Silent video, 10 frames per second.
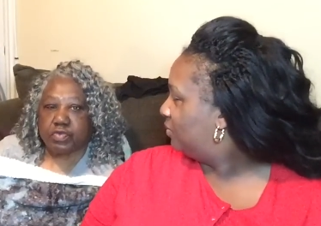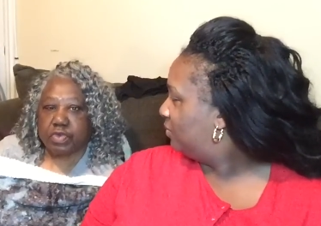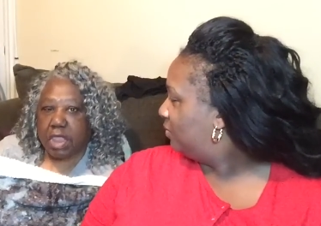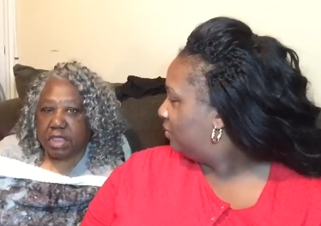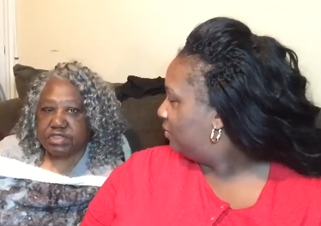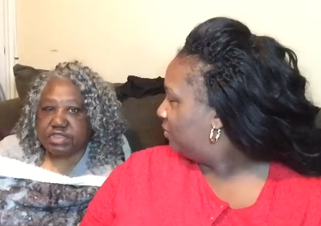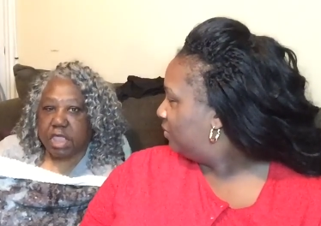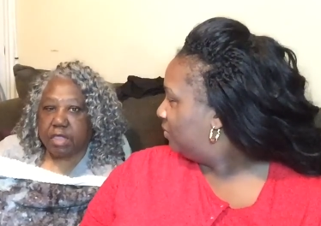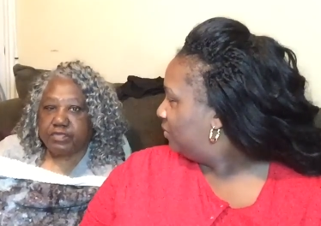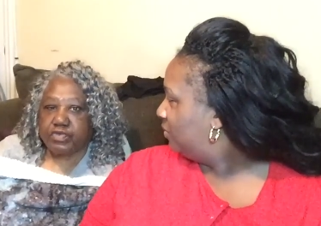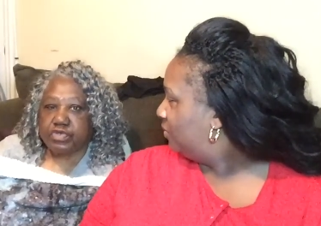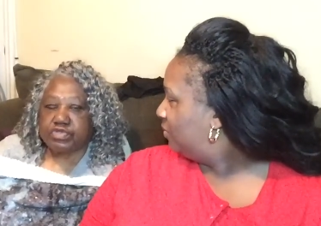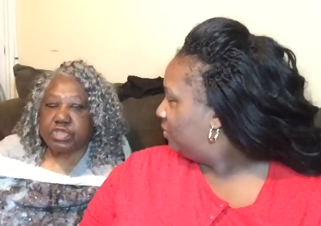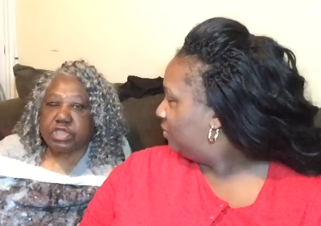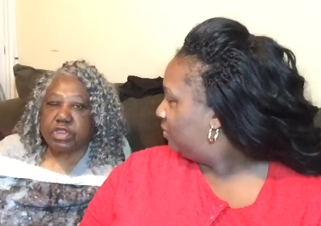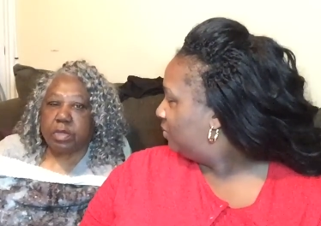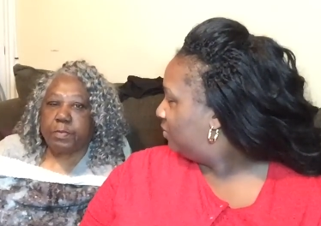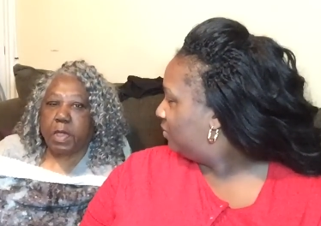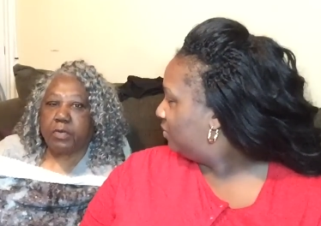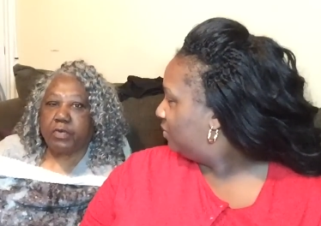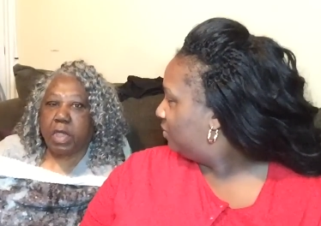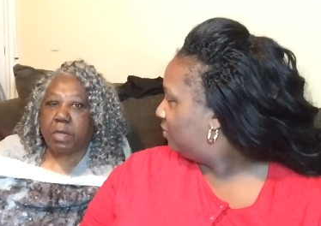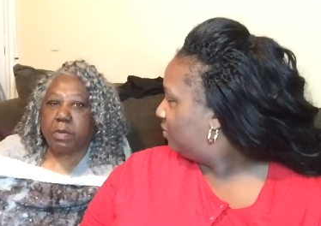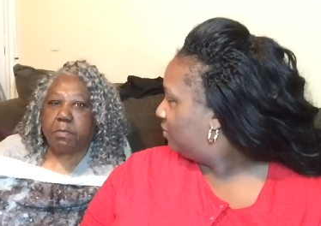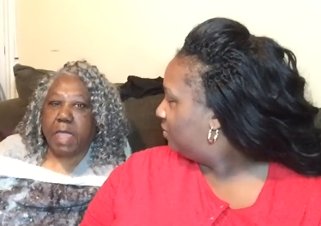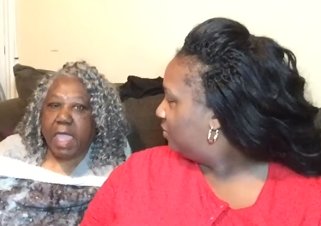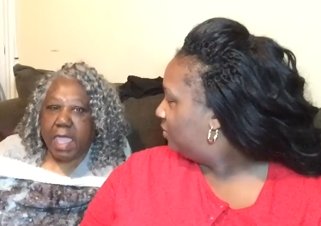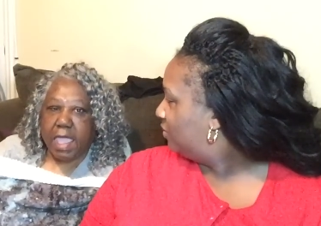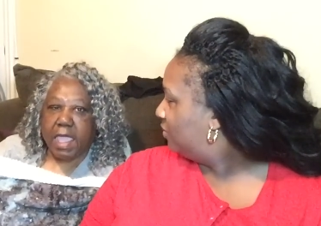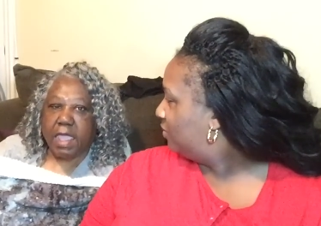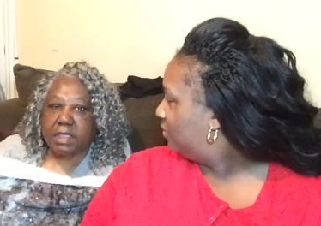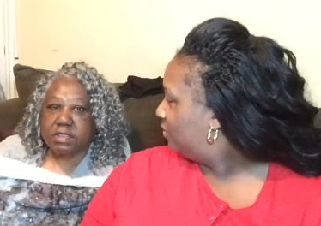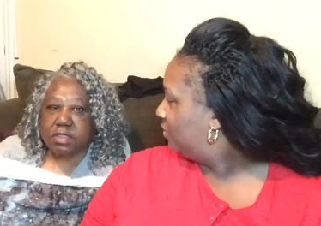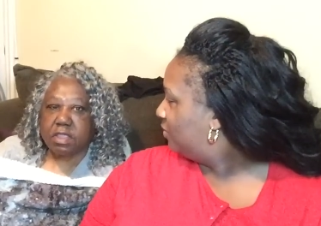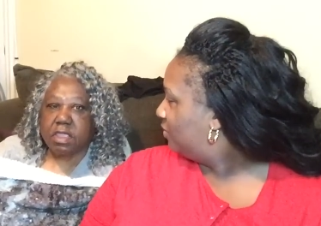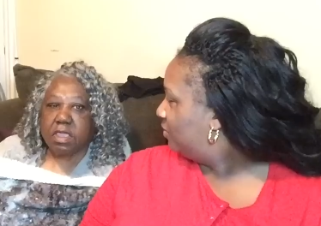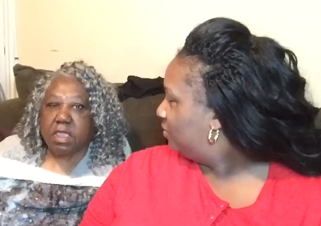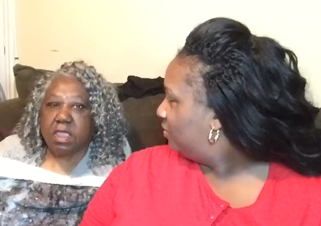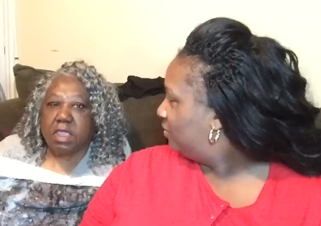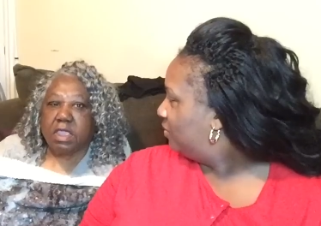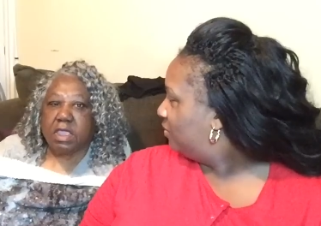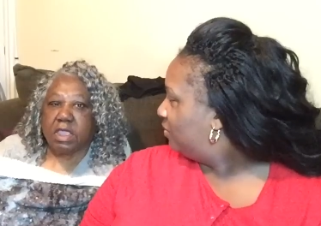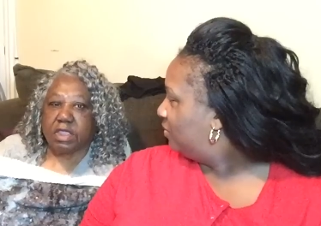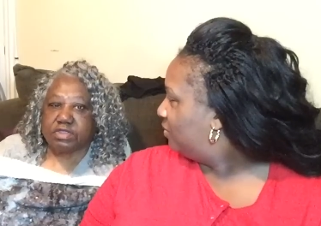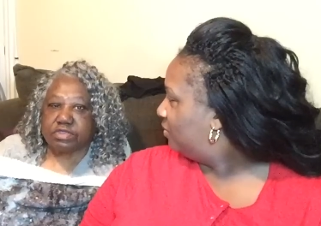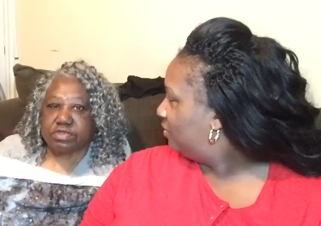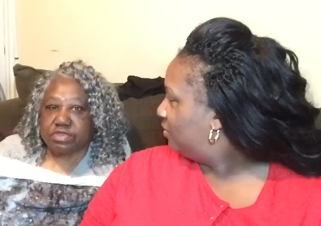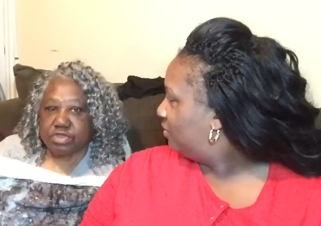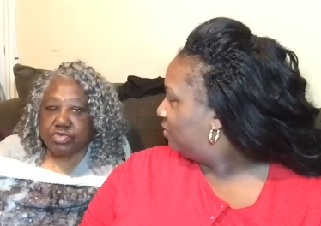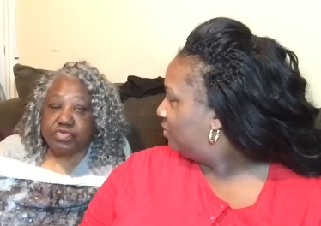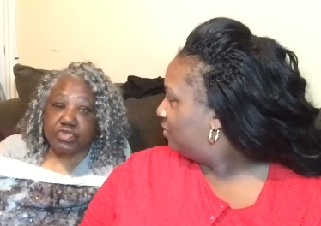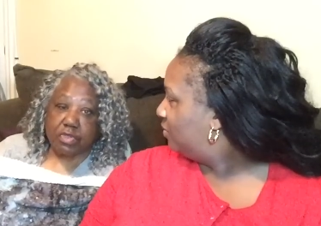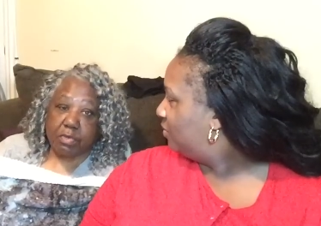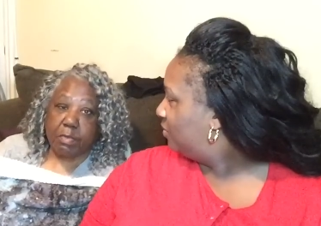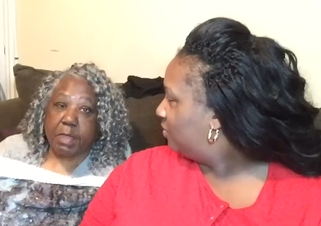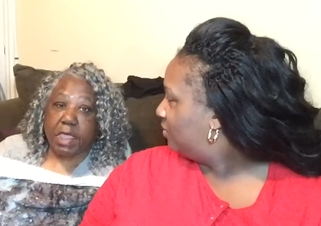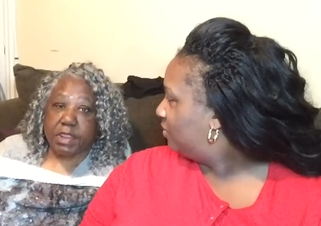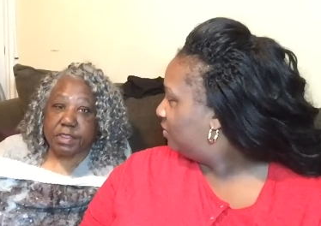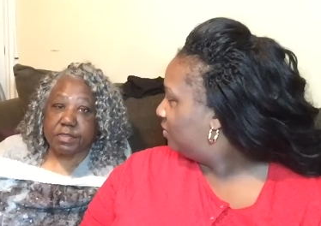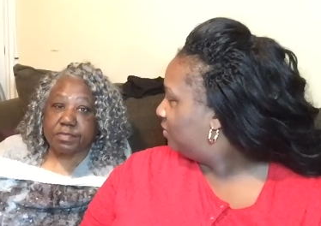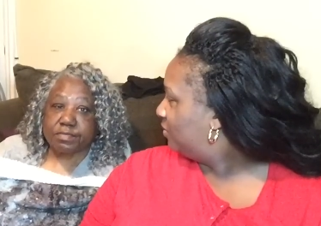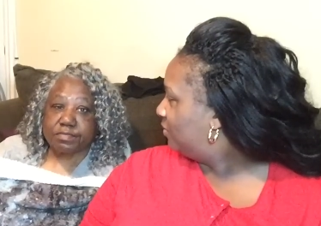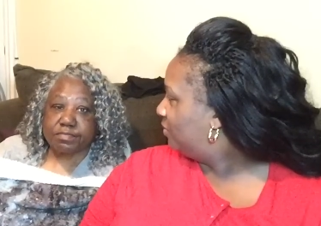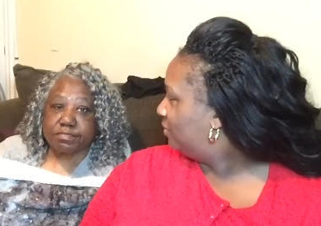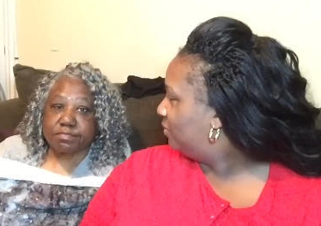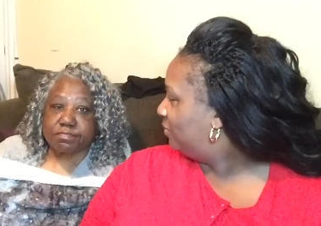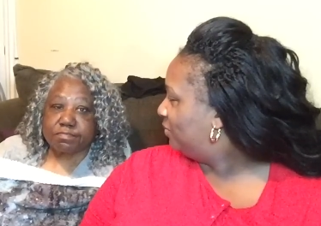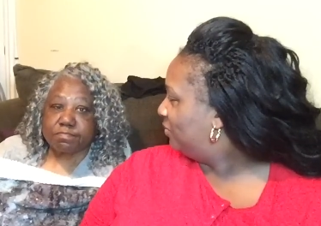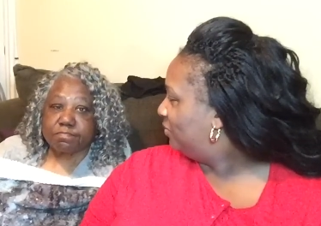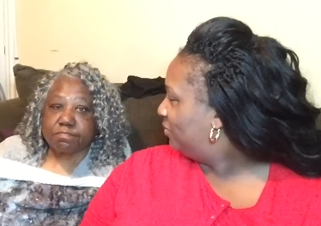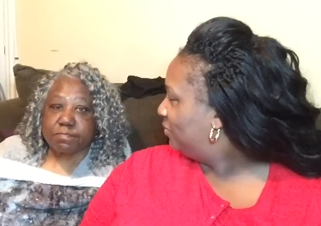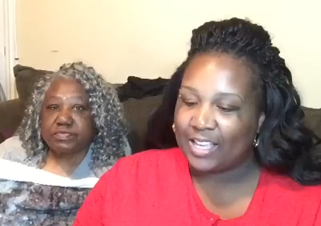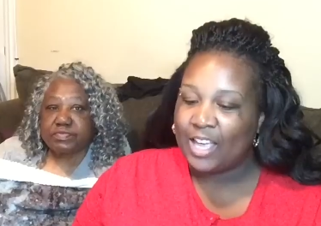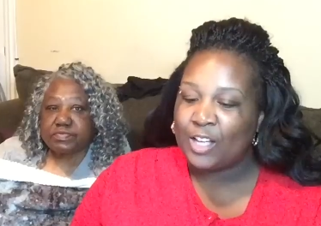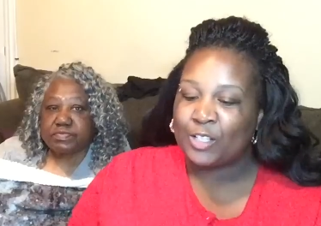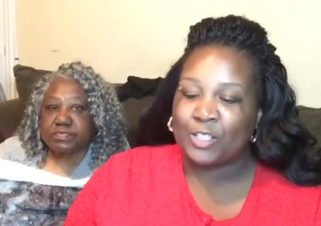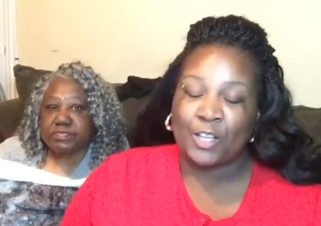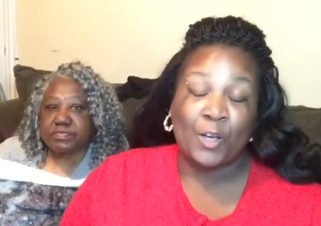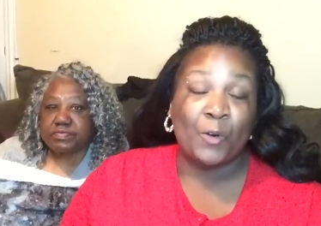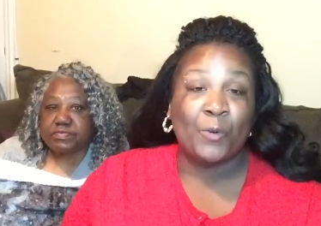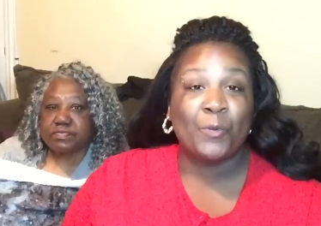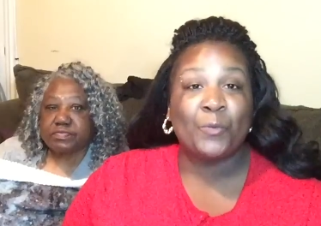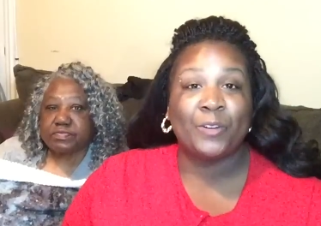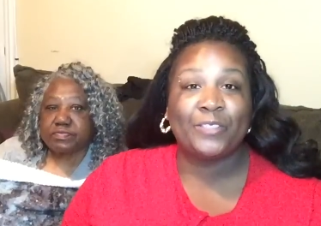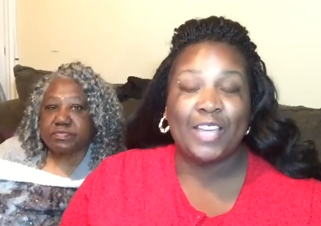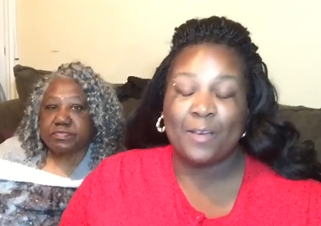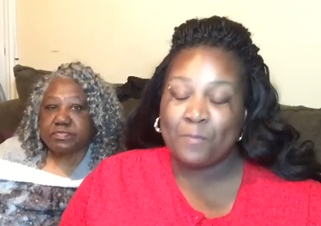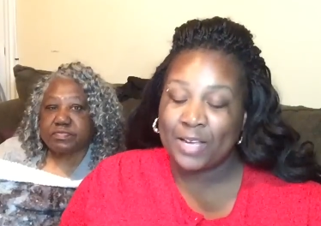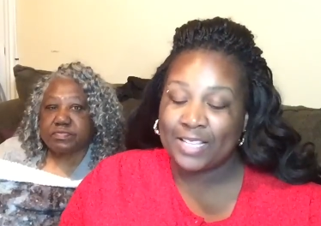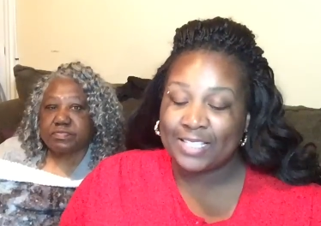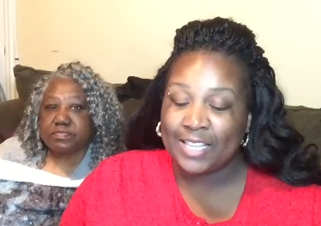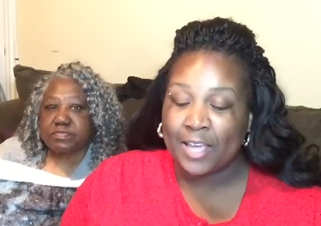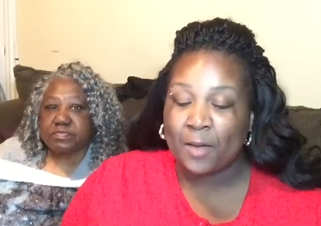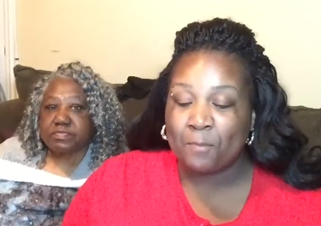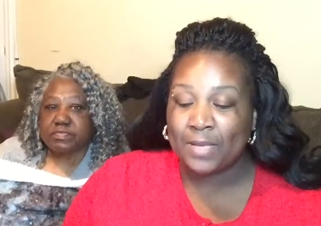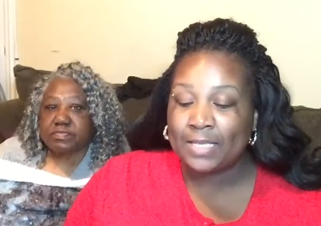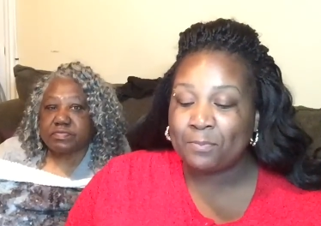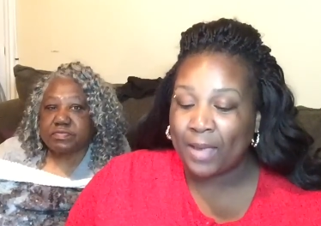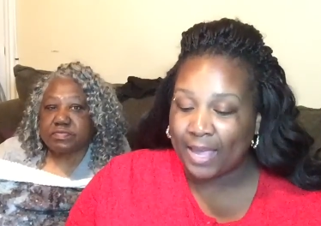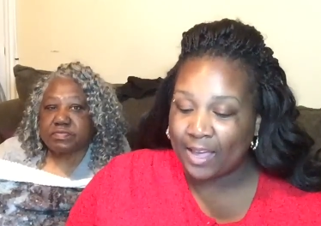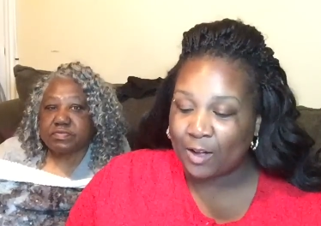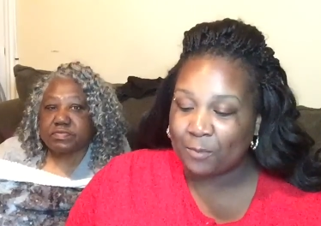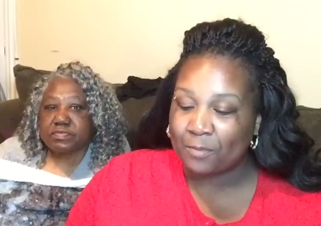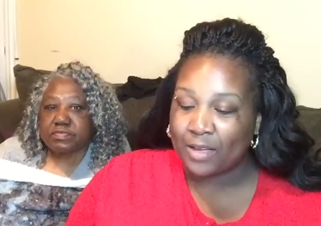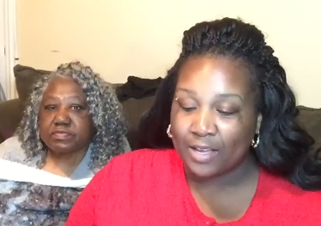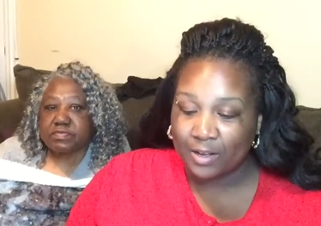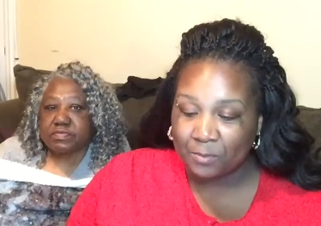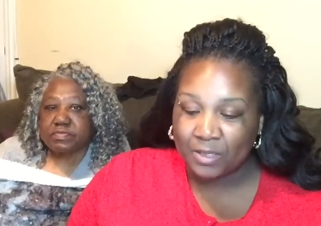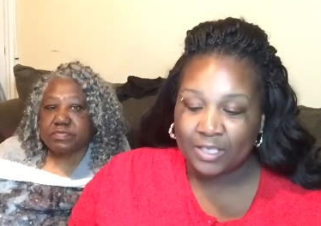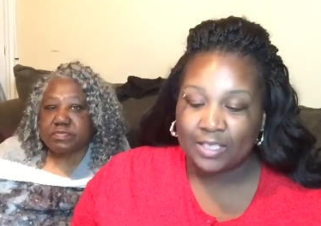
Speaker 1: a nice time for us to get up off our behind and do something about
Speaker 2: it. Mm -hmm. So, with that being said, Miss Pam, M